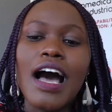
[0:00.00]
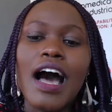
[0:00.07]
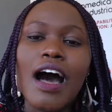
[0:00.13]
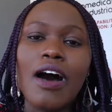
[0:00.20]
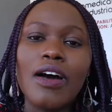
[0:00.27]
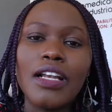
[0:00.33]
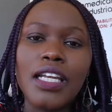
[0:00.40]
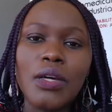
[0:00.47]

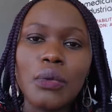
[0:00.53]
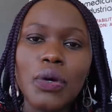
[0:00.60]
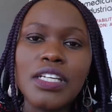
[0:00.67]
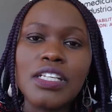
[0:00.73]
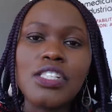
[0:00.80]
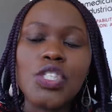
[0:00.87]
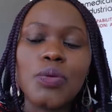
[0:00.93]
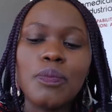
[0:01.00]
a
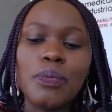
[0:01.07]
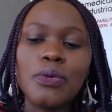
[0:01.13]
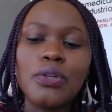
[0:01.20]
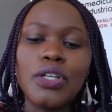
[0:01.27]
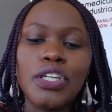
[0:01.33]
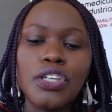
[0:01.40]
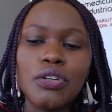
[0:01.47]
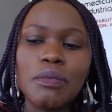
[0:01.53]
liquidity pool,
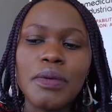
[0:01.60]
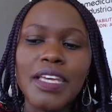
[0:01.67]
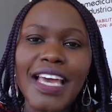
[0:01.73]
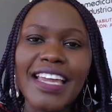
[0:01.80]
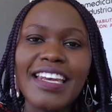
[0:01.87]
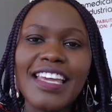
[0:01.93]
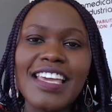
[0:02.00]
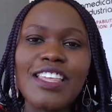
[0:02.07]

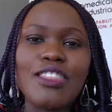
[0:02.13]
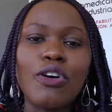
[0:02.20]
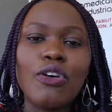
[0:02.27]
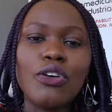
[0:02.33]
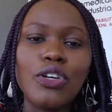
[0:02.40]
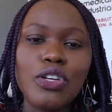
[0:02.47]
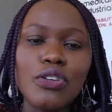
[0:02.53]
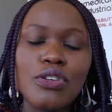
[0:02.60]
UBN ETH,
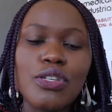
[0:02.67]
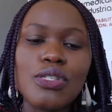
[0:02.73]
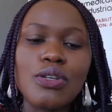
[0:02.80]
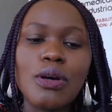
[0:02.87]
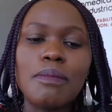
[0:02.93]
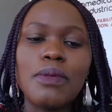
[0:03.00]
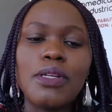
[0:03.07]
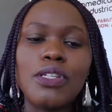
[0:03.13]
on
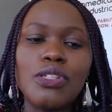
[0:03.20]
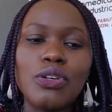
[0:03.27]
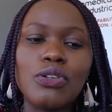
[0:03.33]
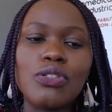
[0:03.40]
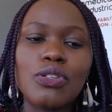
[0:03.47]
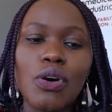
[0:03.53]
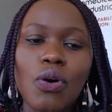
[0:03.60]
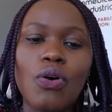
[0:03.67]

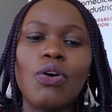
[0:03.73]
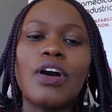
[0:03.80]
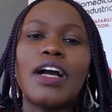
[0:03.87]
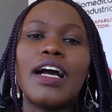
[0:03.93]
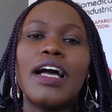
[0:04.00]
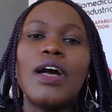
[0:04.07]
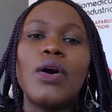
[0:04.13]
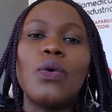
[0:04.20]
unisop.org.
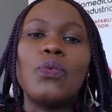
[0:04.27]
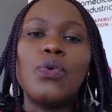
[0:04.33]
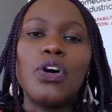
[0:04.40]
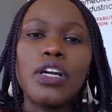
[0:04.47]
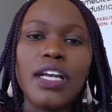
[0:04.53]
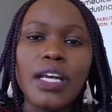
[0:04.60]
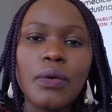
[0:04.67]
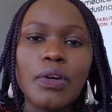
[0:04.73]
We're
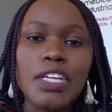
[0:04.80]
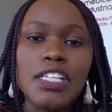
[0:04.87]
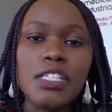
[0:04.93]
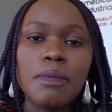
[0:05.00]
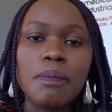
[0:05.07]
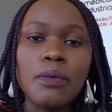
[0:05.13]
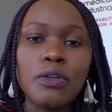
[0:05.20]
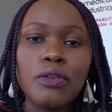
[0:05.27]
on liquidity
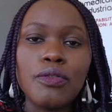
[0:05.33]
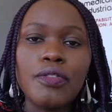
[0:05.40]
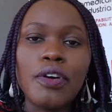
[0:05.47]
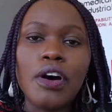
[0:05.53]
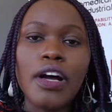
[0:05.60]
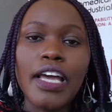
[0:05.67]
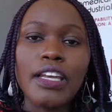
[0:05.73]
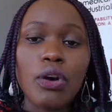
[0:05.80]
pool
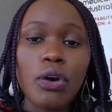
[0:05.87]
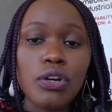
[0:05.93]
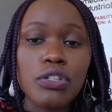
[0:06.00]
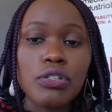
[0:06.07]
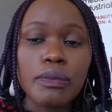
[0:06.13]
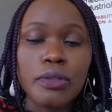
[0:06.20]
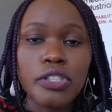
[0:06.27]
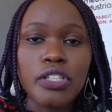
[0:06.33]
4, and
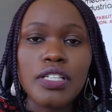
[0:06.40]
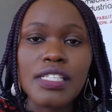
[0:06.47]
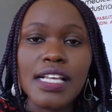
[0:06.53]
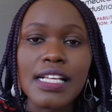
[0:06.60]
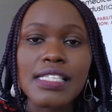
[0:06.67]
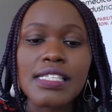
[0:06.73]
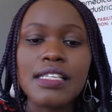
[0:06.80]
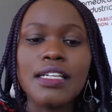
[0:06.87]
contributions are
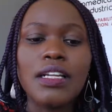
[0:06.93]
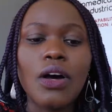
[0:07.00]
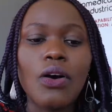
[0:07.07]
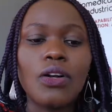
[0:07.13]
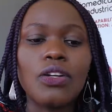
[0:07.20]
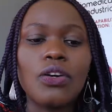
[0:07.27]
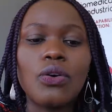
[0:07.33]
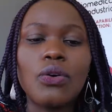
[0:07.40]
still
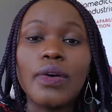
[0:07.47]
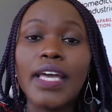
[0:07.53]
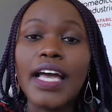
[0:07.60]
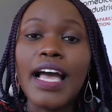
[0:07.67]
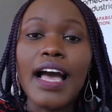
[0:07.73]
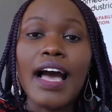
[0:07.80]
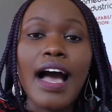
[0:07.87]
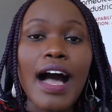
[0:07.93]
ongoing.
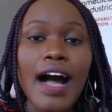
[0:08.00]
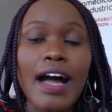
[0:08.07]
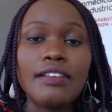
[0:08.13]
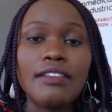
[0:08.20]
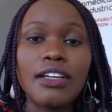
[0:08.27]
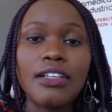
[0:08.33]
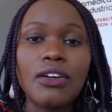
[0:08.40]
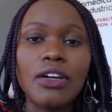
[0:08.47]

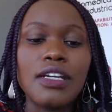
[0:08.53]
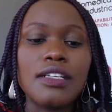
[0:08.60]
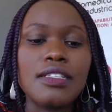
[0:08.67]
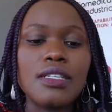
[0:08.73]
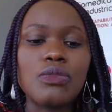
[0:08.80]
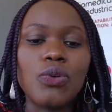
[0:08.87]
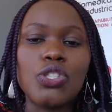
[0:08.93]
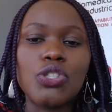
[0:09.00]
$100
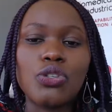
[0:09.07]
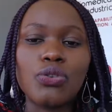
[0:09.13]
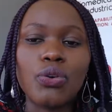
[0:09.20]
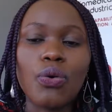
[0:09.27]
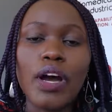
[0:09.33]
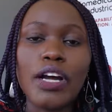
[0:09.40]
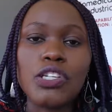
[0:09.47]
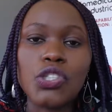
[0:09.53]
is what you
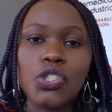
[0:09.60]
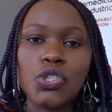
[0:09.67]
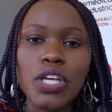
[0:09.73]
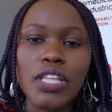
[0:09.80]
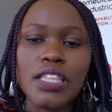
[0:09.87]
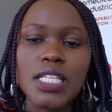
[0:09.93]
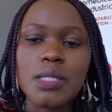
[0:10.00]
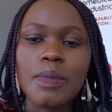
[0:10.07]
require to
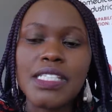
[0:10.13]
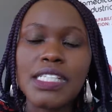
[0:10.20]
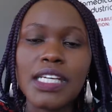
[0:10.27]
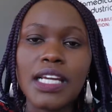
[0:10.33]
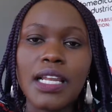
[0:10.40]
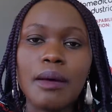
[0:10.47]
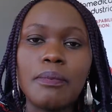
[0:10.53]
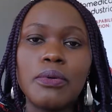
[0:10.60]
join this
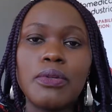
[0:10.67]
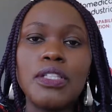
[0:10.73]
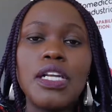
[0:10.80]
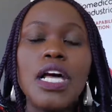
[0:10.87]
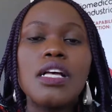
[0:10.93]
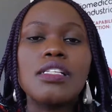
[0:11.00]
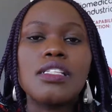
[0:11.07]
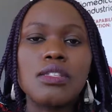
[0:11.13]
particular pool.
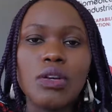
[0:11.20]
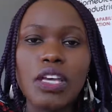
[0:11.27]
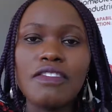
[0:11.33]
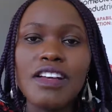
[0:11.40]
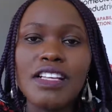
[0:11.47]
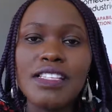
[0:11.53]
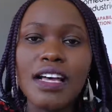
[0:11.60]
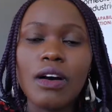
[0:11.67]
So give
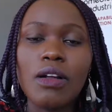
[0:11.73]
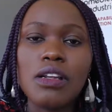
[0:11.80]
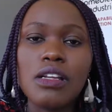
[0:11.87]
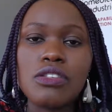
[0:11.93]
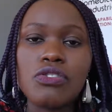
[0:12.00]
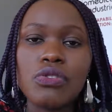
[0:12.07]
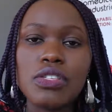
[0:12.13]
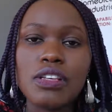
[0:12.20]
us a call
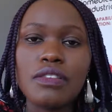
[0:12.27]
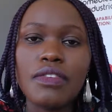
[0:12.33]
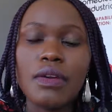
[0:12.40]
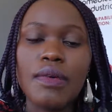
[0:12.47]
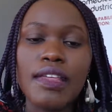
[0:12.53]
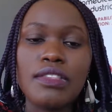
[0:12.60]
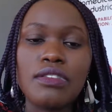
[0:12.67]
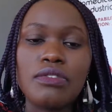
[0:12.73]
on
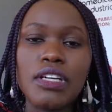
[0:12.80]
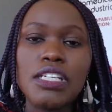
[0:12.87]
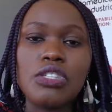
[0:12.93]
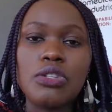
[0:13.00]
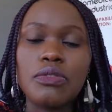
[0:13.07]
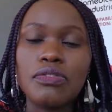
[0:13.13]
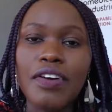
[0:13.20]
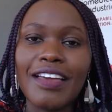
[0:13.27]
0713
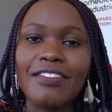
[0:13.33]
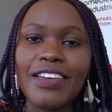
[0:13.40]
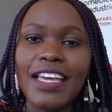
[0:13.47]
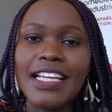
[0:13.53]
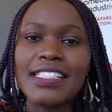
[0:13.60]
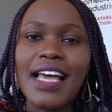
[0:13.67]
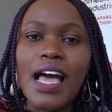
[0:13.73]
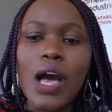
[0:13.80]
258